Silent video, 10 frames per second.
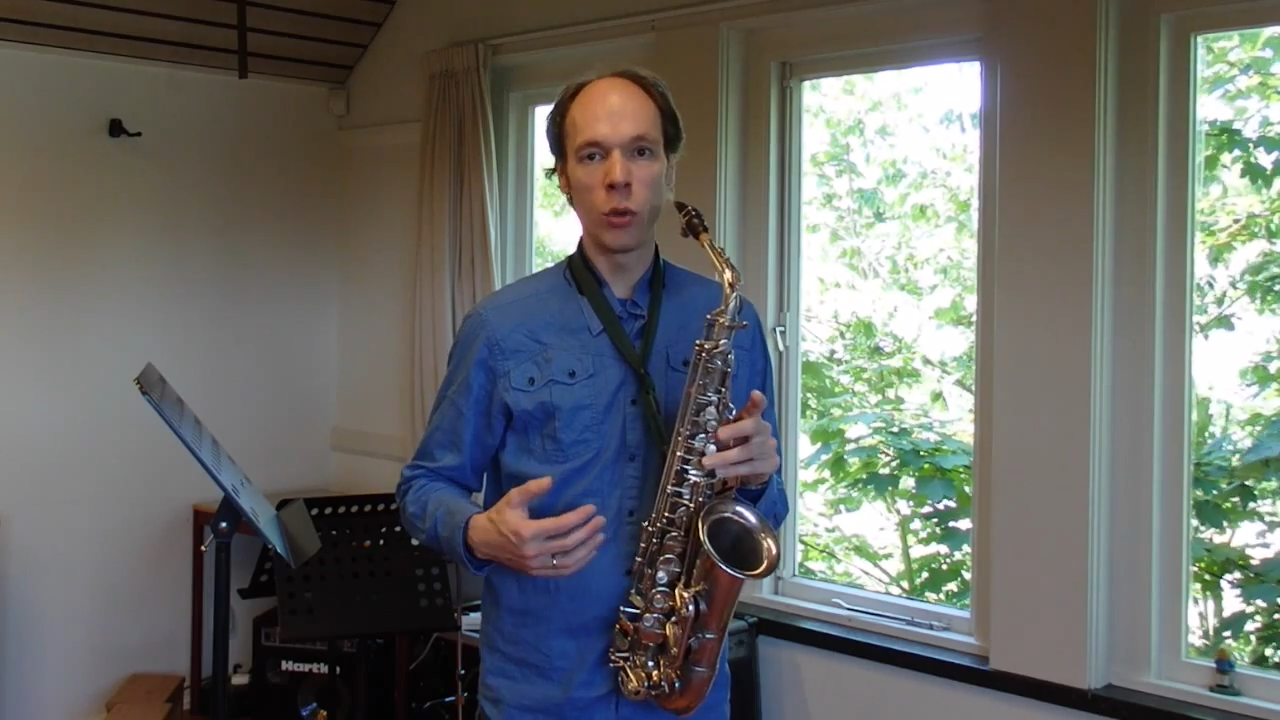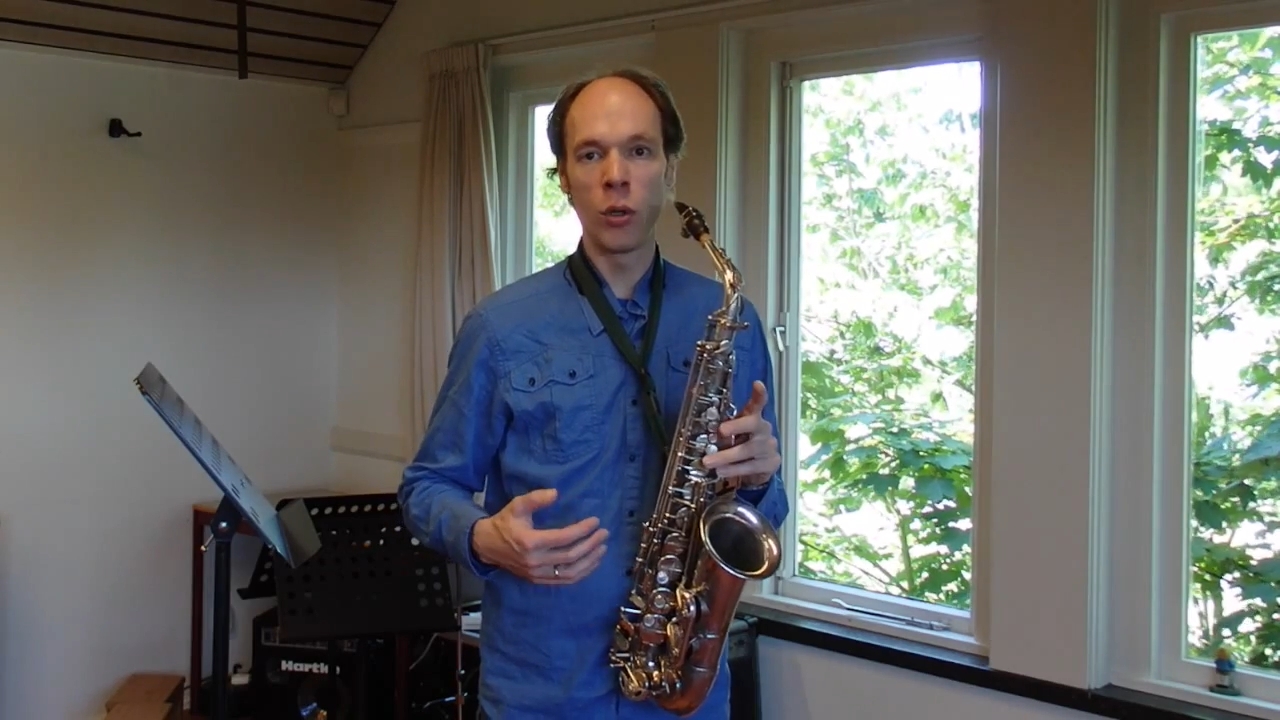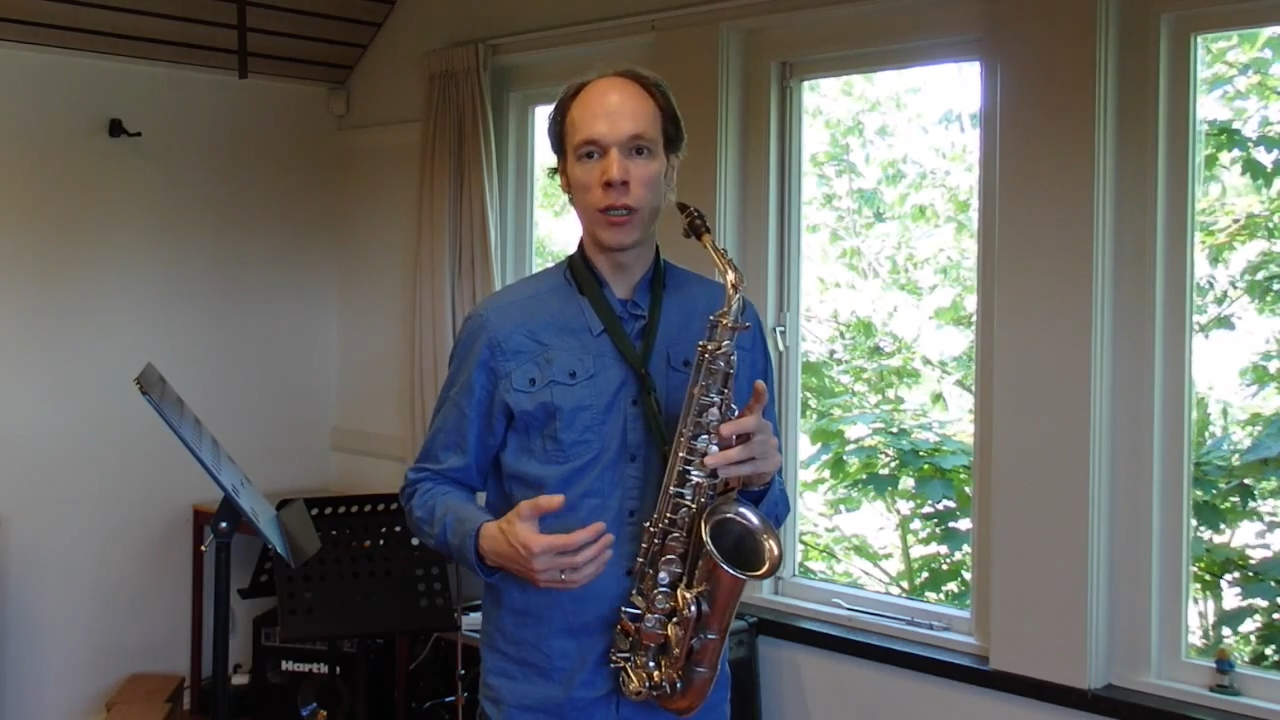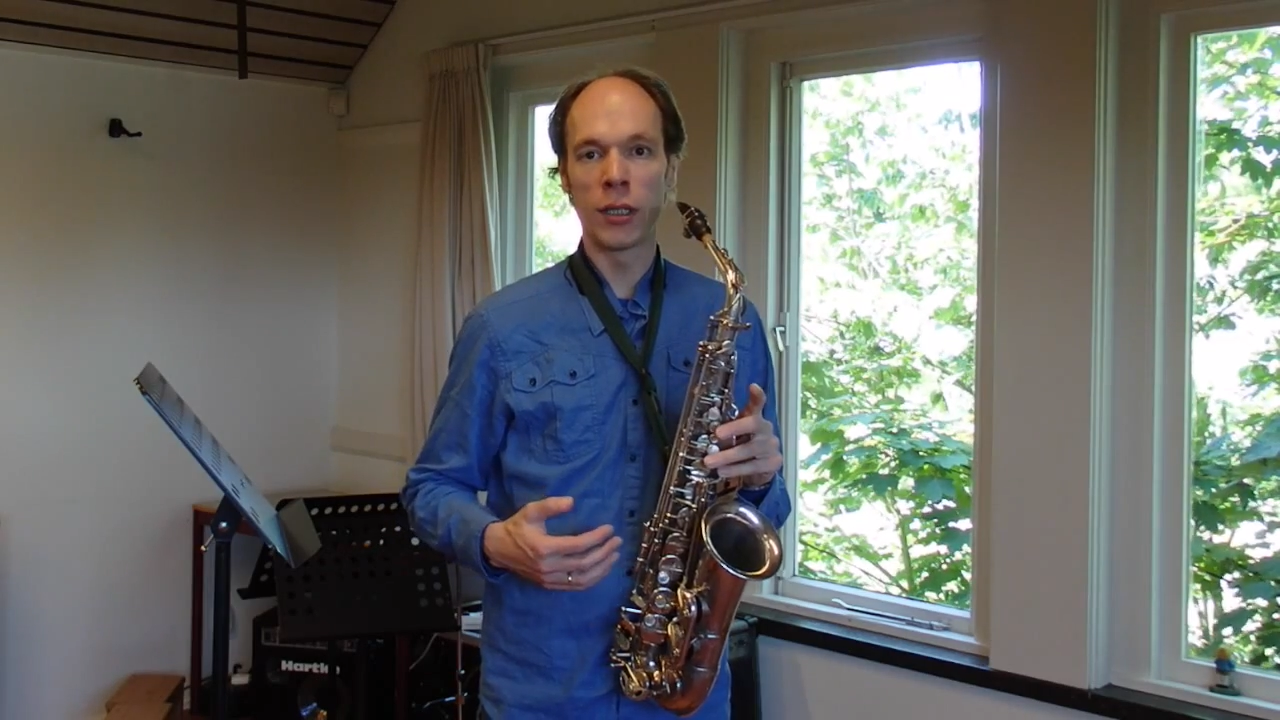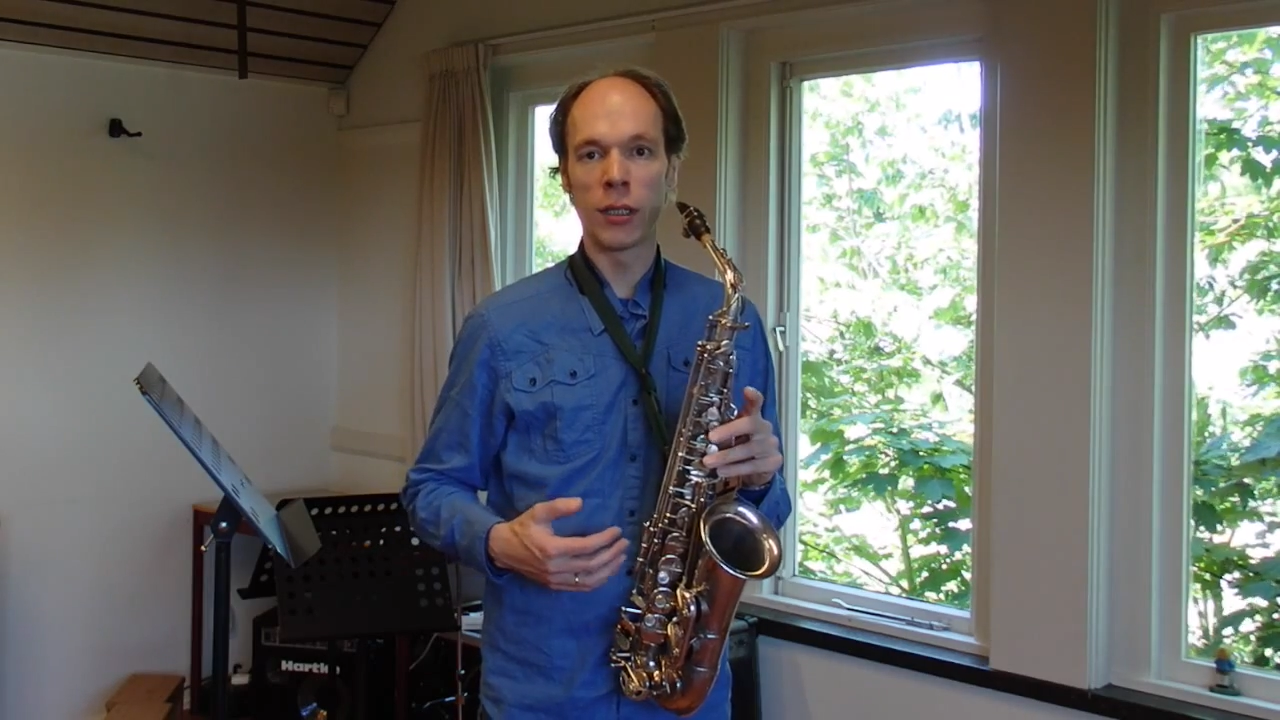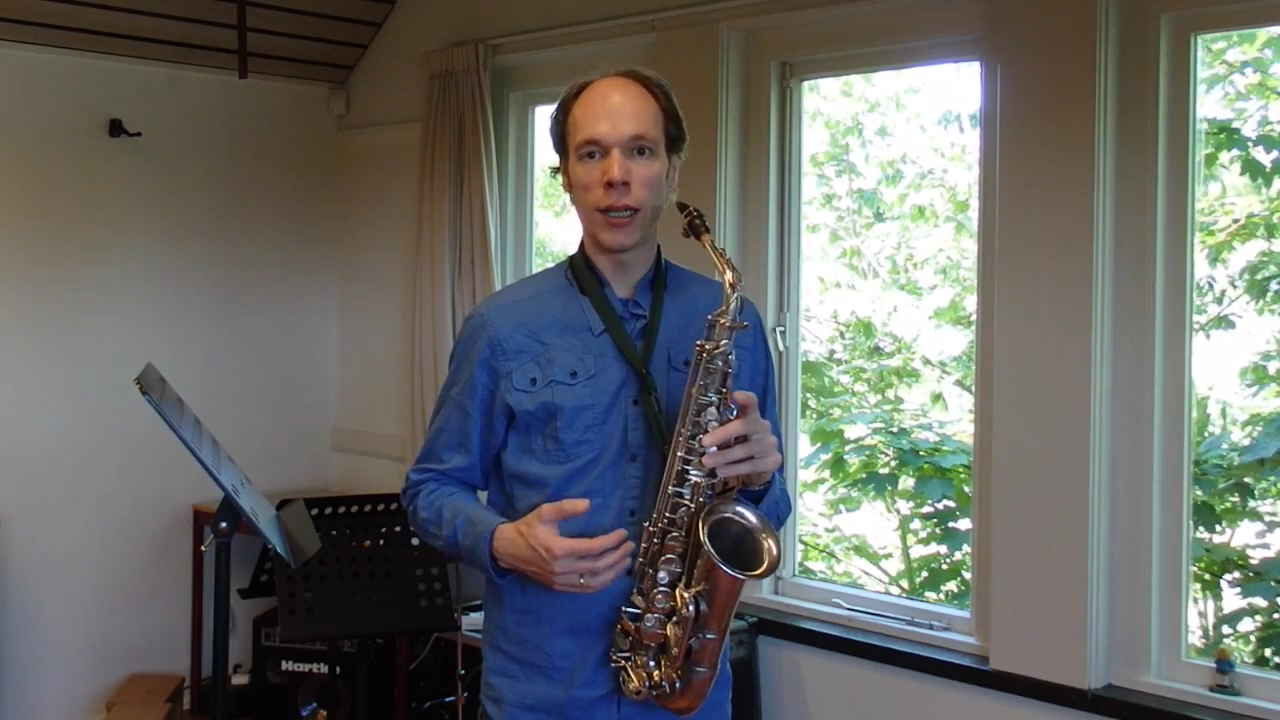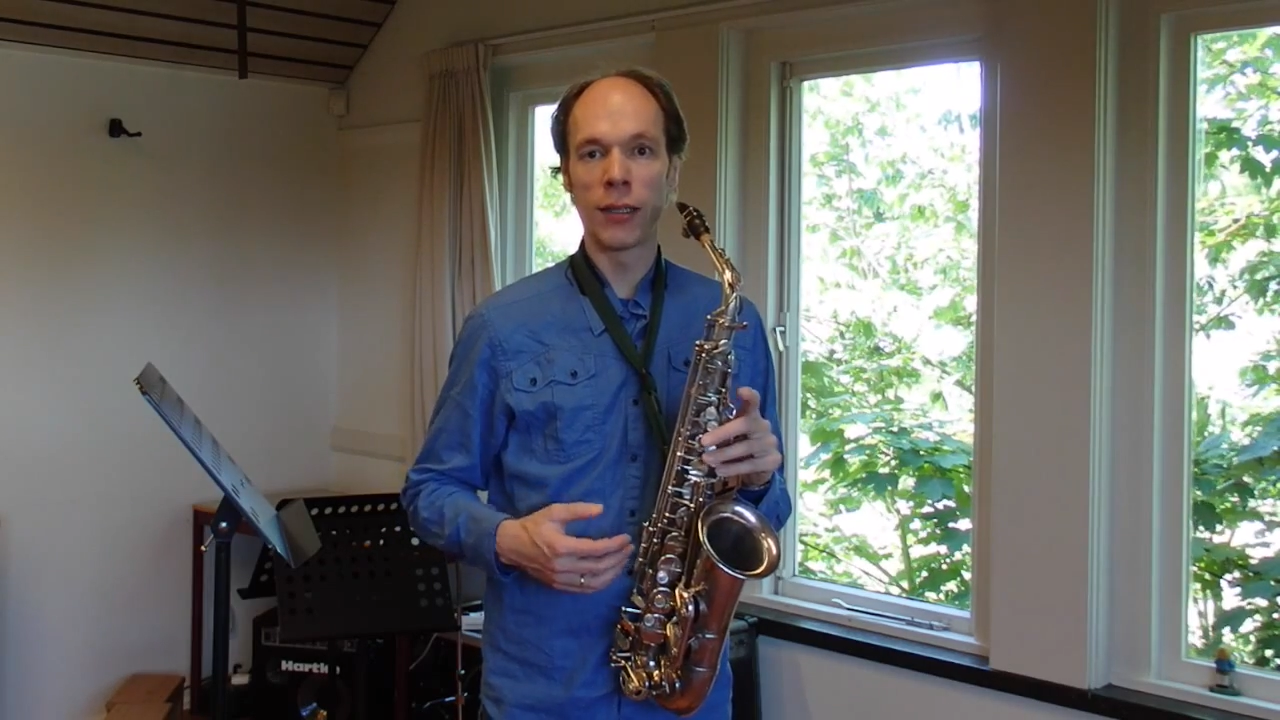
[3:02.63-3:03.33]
do it